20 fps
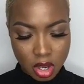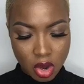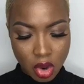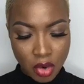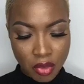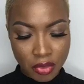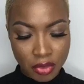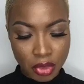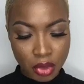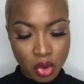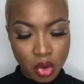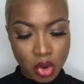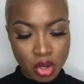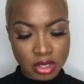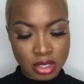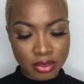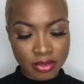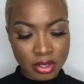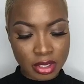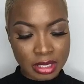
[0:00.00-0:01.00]
Over the
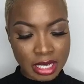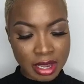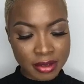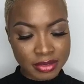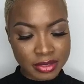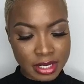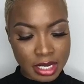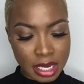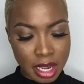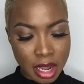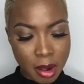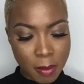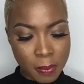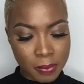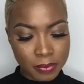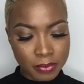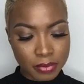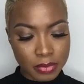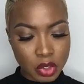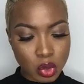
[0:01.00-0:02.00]
course of a
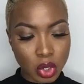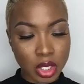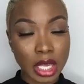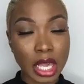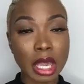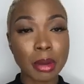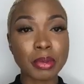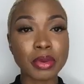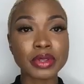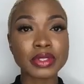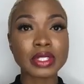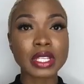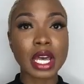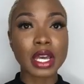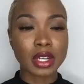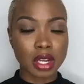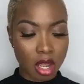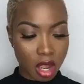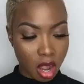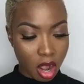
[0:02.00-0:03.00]
lifetime,
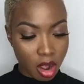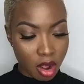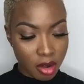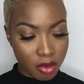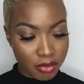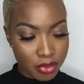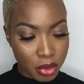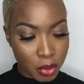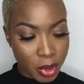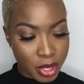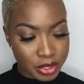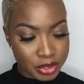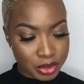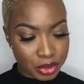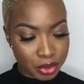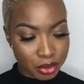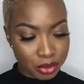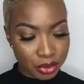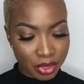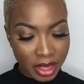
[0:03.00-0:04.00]
28% of US
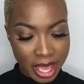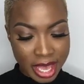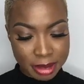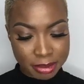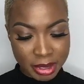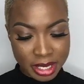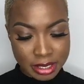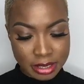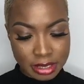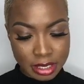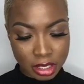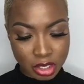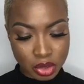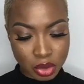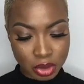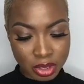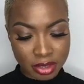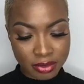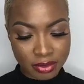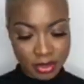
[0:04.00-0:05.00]
youth had been
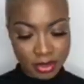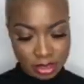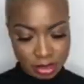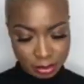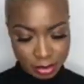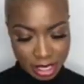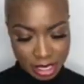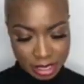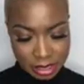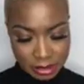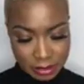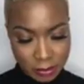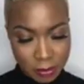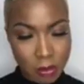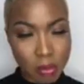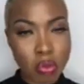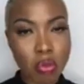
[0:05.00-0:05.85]
sexually victimized.